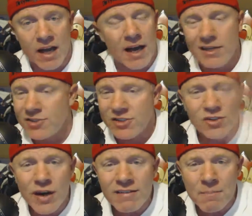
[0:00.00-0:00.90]
Just,
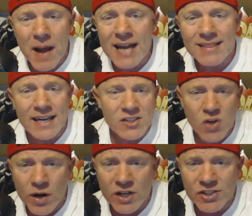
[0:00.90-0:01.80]
you don't have to buy anything. Just
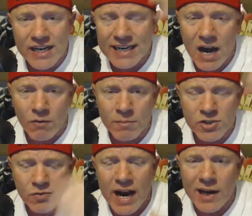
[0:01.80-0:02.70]
go in there and check it out.
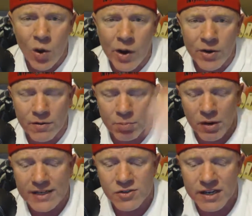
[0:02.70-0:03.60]
Rummage around. Lawyer the
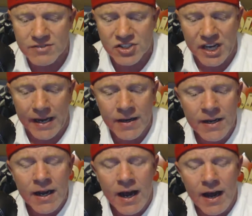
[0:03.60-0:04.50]
place. Who gives a shit?
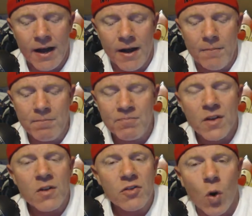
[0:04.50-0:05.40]

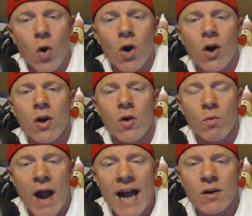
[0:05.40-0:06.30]
Thor
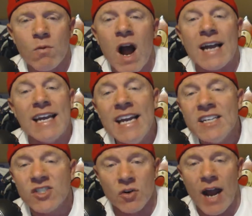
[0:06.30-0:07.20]
Ragnarok
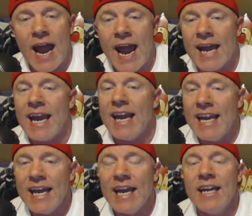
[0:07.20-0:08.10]
Easter egg
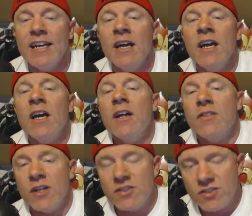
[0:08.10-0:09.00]
in
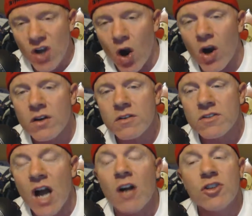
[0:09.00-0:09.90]
the Dark
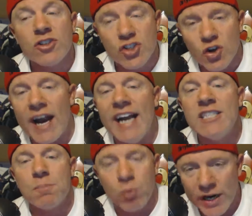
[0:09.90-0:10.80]
Doctor
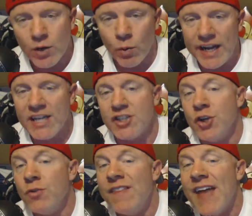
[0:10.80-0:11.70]
Strange prequel
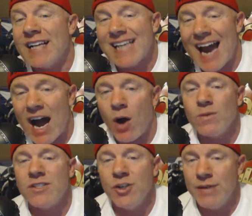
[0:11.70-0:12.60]
issue that's
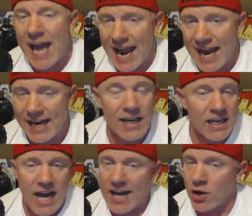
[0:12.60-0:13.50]
out today.
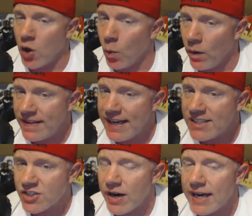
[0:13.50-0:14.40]
I don't know what the
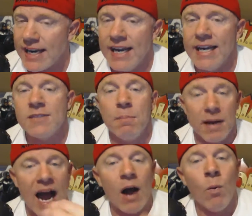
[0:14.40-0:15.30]
Easter egg is,
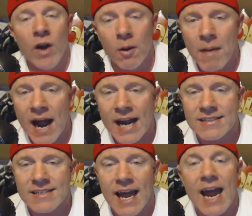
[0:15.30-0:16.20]
but I will buy
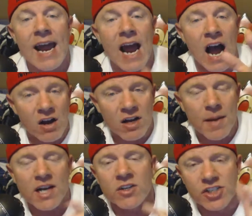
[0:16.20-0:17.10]
it today. I'll come
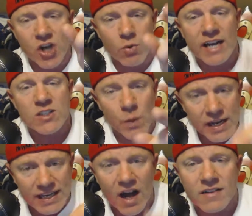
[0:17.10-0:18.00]
back on the show next
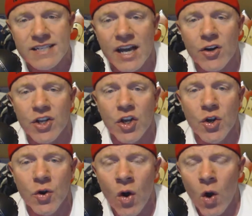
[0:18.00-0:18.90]
week, and I'll tell
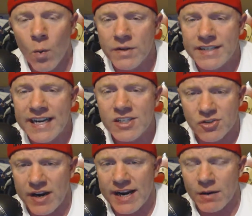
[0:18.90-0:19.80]
you what the
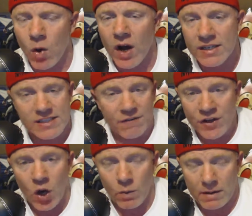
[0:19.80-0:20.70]
Easter egg was if
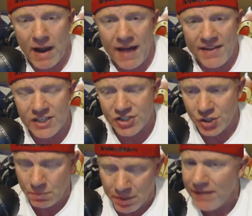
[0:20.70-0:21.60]
you don't want to buy the
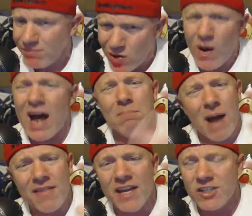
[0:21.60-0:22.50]
issue. But go out and
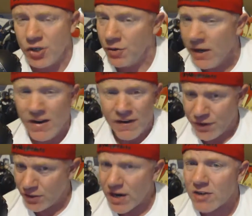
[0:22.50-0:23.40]
buy the issue. If
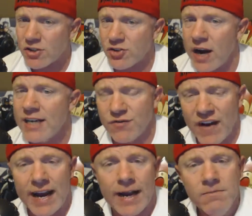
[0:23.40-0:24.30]
you're a Doctor Strange
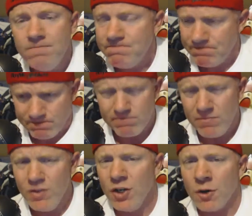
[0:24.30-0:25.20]
fan,
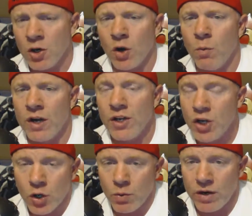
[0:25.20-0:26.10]
you're going to want it.
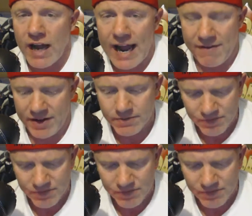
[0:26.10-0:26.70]
You're going to want to have it.